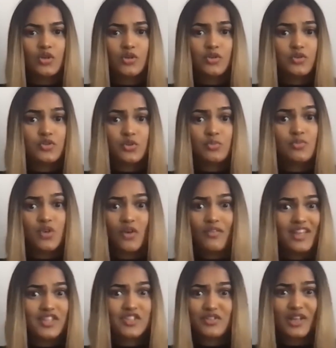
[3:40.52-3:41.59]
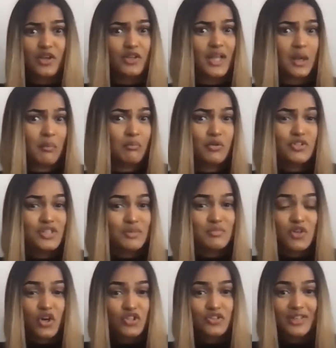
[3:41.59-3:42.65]
some sort of history on like a Muslim
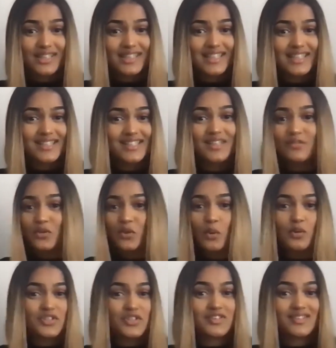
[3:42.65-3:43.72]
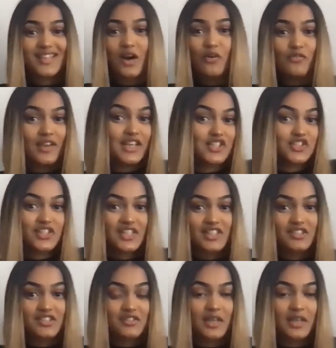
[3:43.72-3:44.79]
doctor, at least, even though it wasn't South Asian
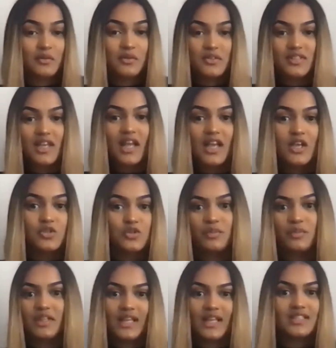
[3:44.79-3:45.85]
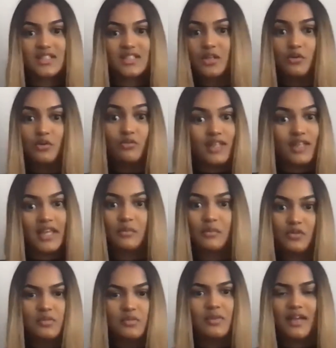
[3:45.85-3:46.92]
history. It was something that's still relatable
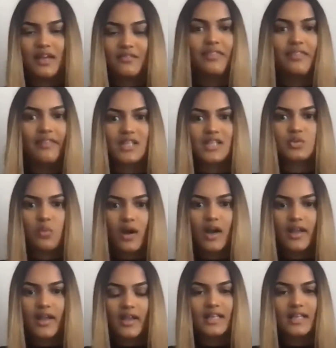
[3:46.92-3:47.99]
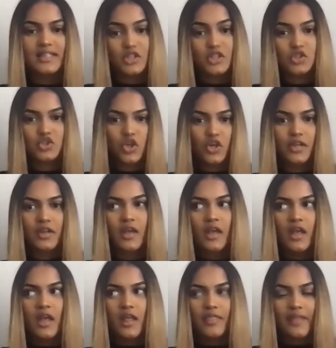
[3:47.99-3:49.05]
to me, and I think that's why I did enjoy
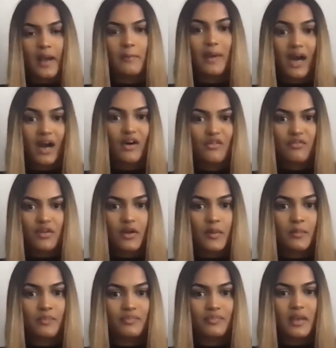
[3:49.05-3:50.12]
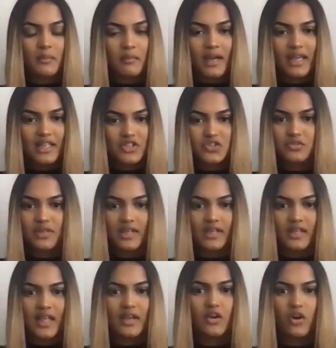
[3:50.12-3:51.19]
that part of my history
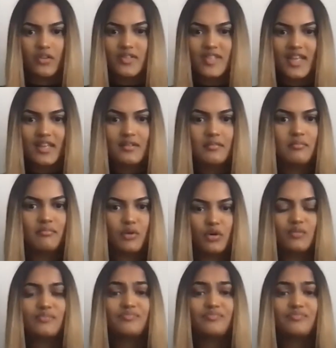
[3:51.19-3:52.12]
like content. But